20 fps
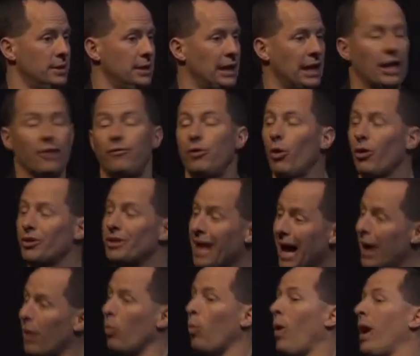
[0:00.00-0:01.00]
If you are
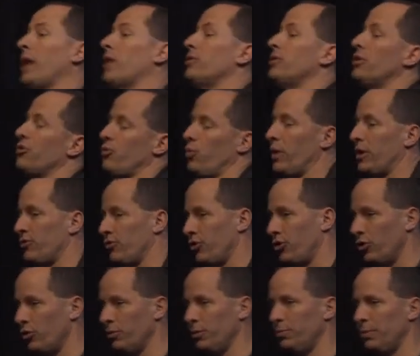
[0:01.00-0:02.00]
not wired this way as a
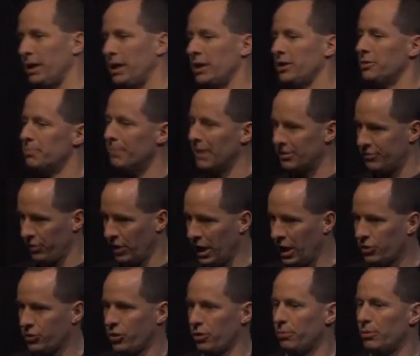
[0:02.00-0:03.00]
human being in the mental
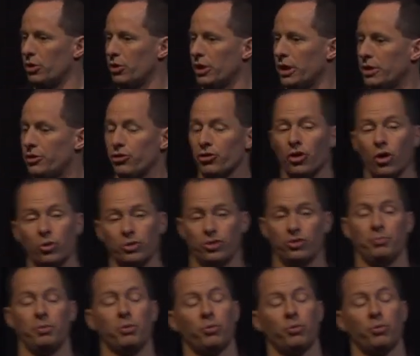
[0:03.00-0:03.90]
health community, do you know what you'd be